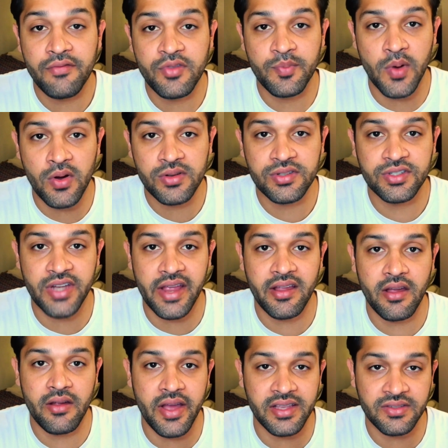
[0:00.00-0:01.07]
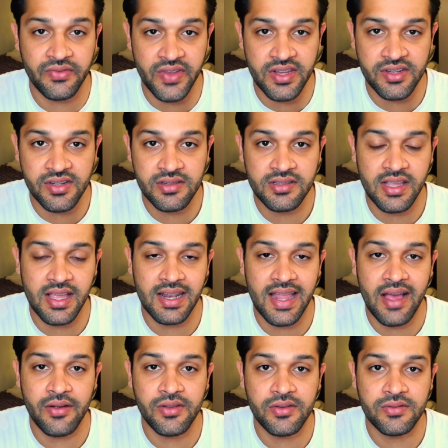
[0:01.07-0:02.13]
of the box, Django has features that
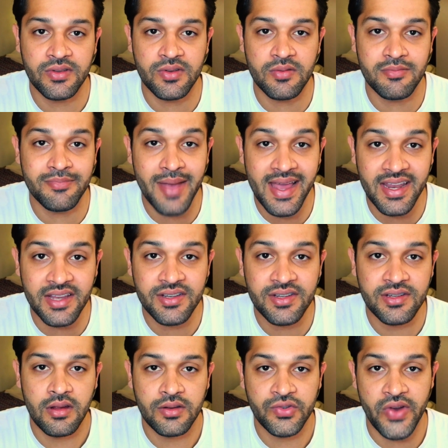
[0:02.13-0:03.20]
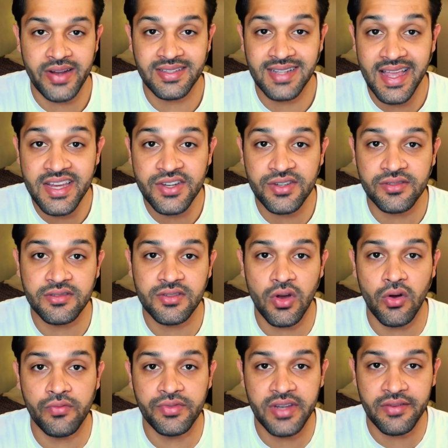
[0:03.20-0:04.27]
allow you to manage translations
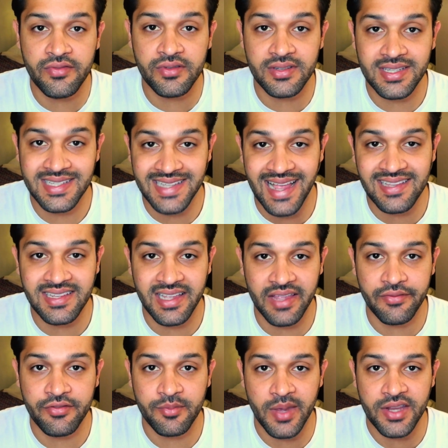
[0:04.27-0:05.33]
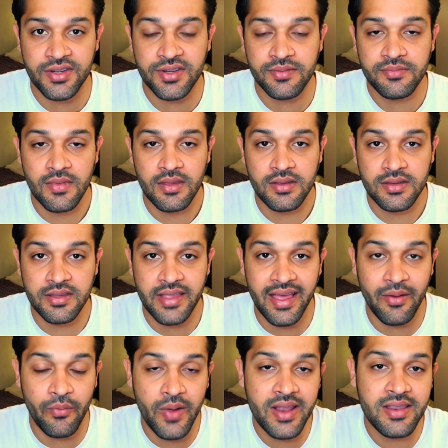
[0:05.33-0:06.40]
of different static information so
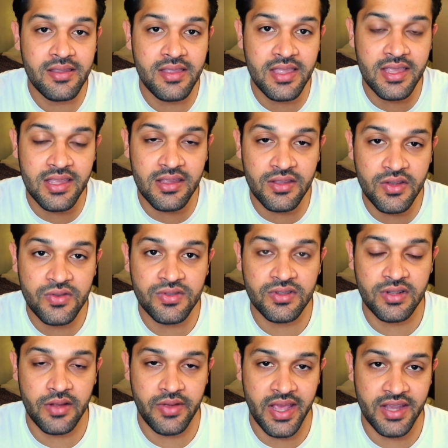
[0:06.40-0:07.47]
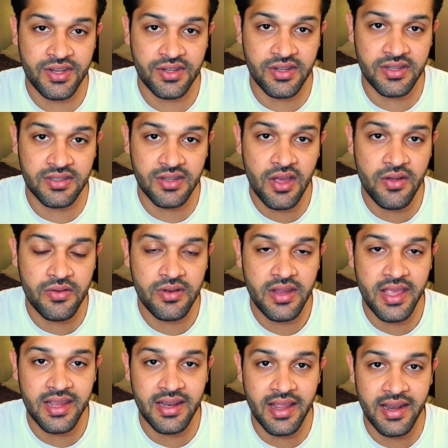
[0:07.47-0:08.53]
that when the user's location is known
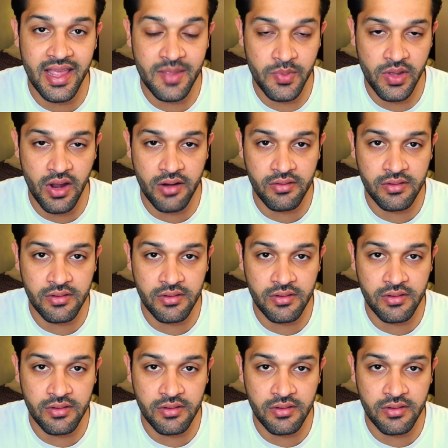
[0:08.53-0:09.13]
in an API